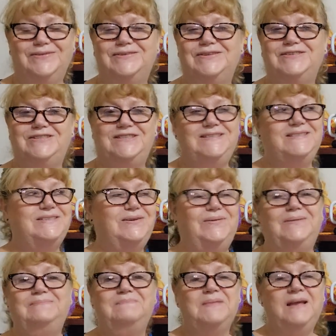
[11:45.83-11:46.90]
because she's got
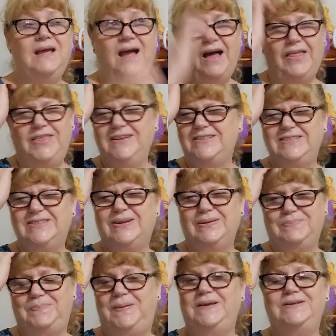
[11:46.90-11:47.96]
a
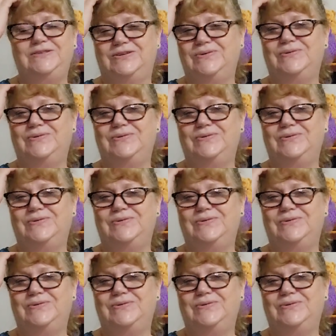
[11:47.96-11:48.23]
picture,